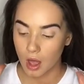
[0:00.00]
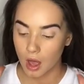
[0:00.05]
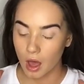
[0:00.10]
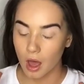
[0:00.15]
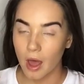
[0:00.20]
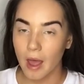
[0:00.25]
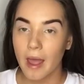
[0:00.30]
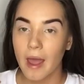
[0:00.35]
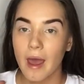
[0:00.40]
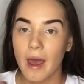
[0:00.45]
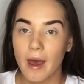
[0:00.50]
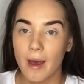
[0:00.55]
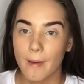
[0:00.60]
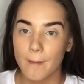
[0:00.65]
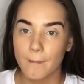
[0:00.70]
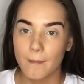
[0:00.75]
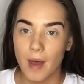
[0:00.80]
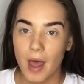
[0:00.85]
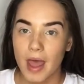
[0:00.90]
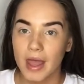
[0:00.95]
I
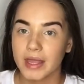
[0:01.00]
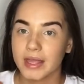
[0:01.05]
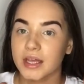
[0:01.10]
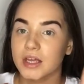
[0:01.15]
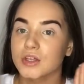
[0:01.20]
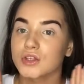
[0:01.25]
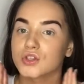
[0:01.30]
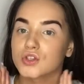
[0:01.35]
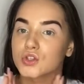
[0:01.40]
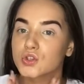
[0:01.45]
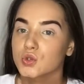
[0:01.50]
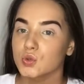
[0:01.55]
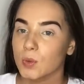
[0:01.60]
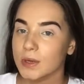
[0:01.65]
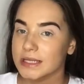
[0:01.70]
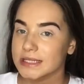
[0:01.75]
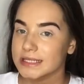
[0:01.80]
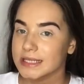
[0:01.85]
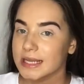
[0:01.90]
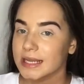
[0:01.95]
am a
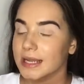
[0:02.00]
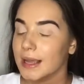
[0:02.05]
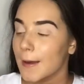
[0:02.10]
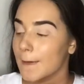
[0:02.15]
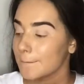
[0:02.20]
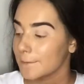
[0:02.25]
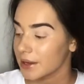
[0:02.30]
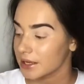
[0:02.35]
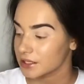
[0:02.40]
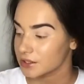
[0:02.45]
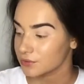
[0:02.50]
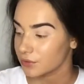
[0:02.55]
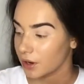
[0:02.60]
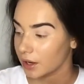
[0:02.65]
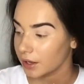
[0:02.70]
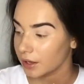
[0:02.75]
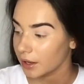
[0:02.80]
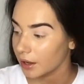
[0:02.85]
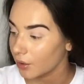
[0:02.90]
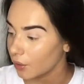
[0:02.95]
sweaty mess
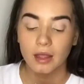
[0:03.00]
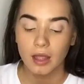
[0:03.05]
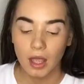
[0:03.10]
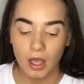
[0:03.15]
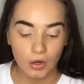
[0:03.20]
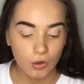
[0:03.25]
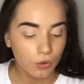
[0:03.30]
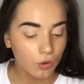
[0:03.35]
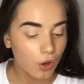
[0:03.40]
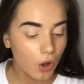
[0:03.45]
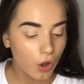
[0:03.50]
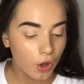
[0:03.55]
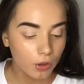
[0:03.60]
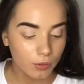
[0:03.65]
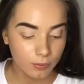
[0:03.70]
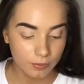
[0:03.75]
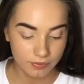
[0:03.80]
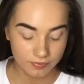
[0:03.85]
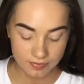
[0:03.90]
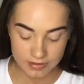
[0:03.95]
right now. Cannot
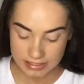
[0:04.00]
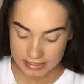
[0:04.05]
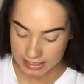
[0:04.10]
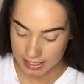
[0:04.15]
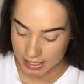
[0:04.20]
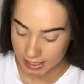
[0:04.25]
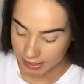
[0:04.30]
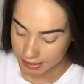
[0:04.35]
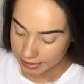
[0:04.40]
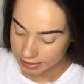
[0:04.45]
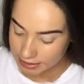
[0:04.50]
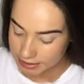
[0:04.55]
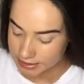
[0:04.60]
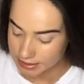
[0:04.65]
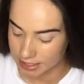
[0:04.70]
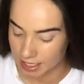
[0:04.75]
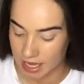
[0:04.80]
cope with this heat.